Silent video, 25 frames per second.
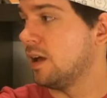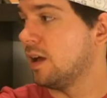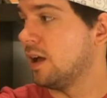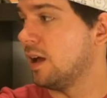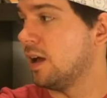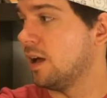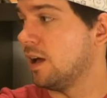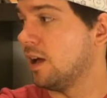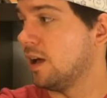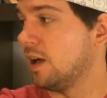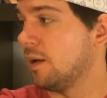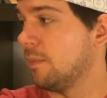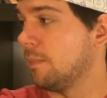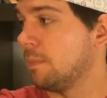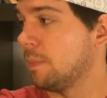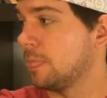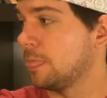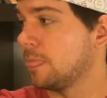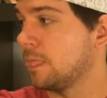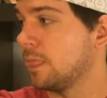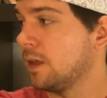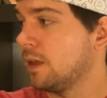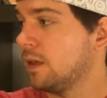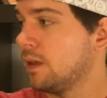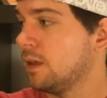A
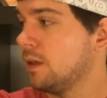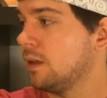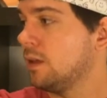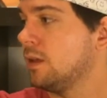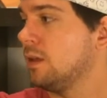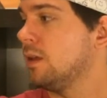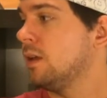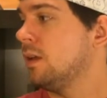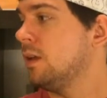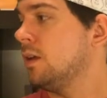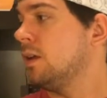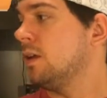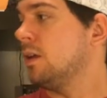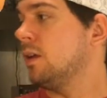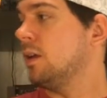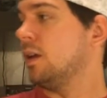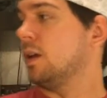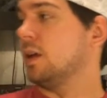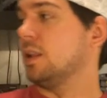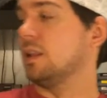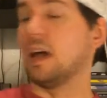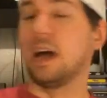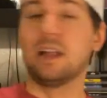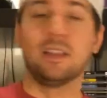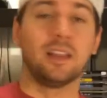
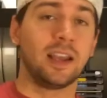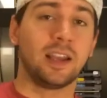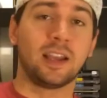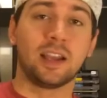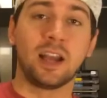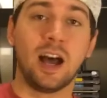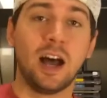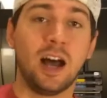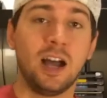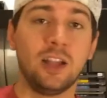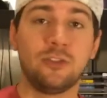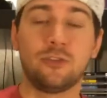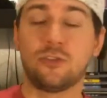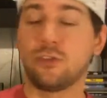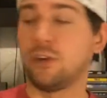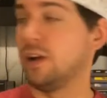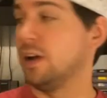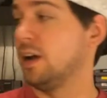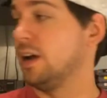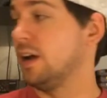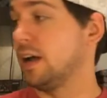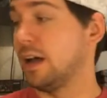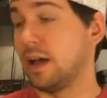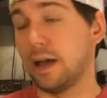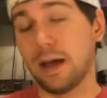lot like
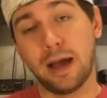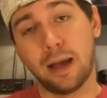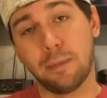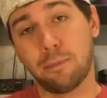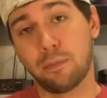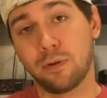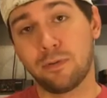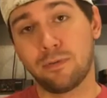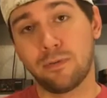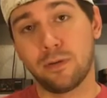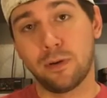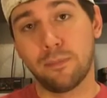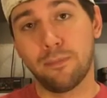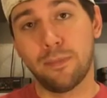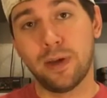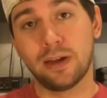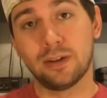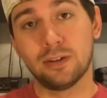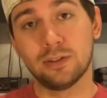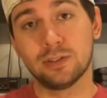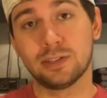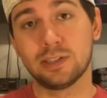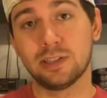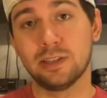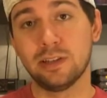Contra. I prefer
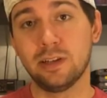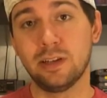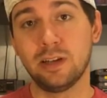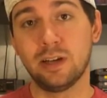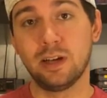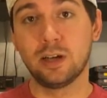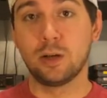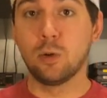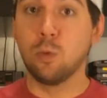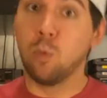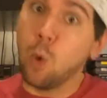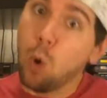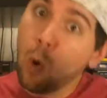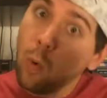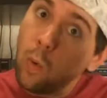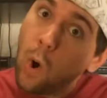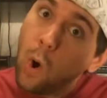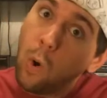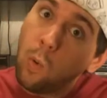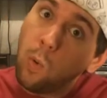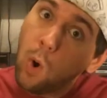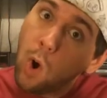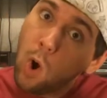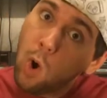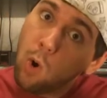Metal Slug. Whoa,
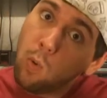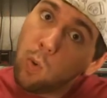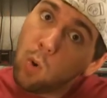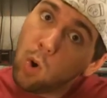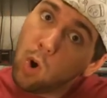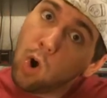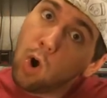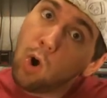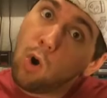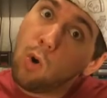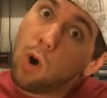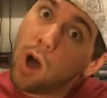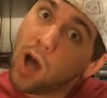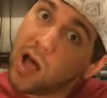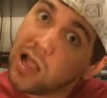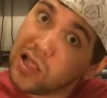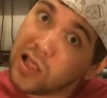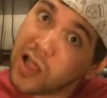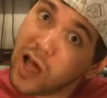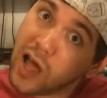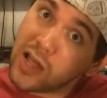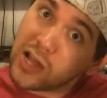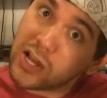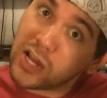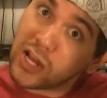whoa, whoa, whoa! I
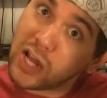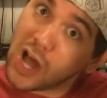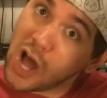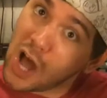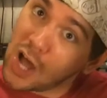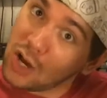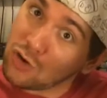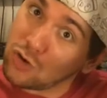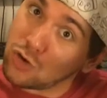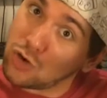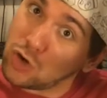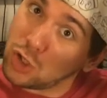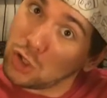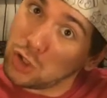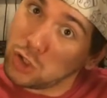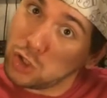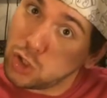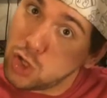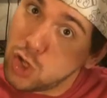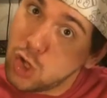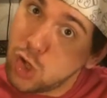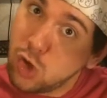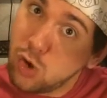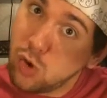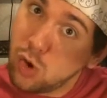like Contra
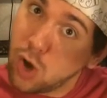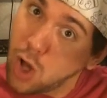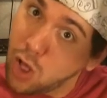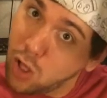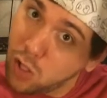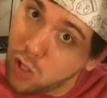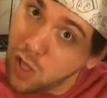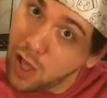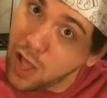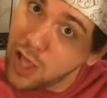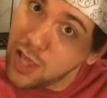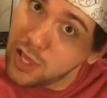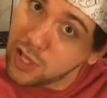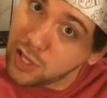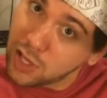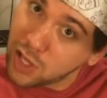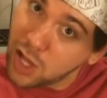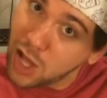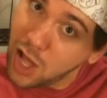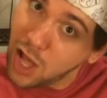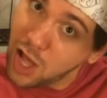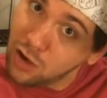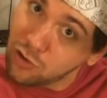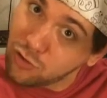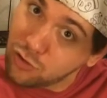too! I like
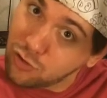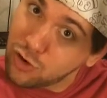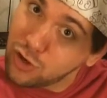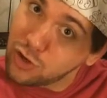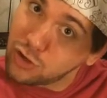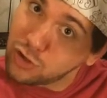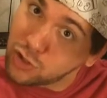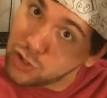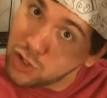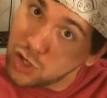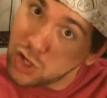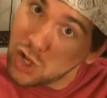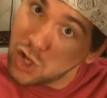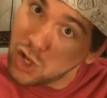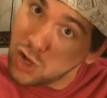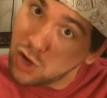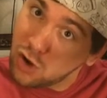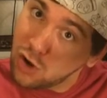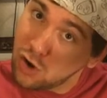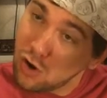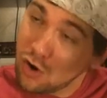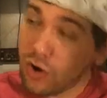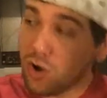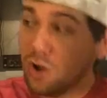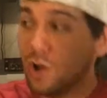Contra
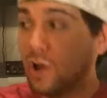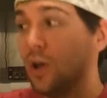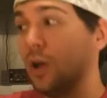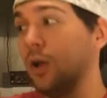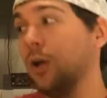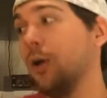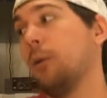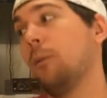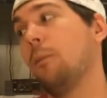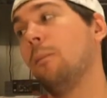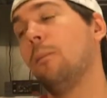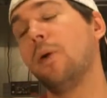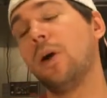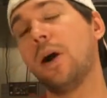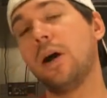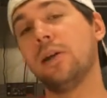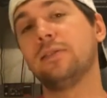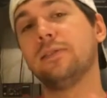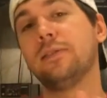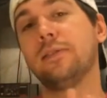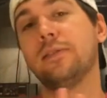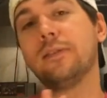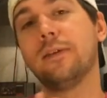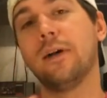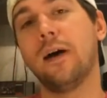too!
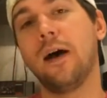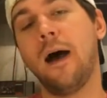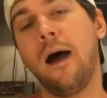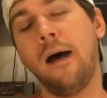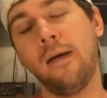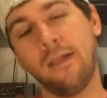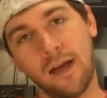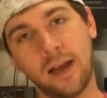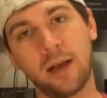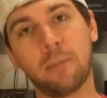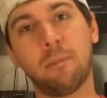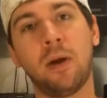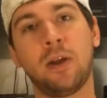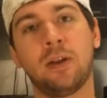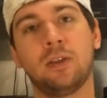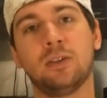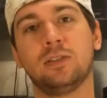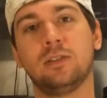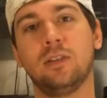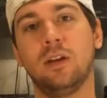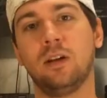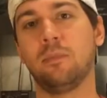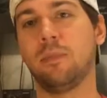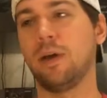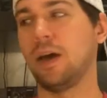But I like Metal
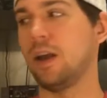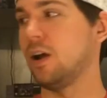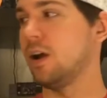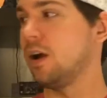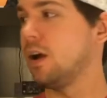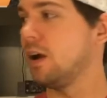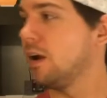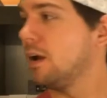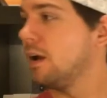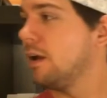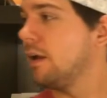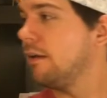Slug better.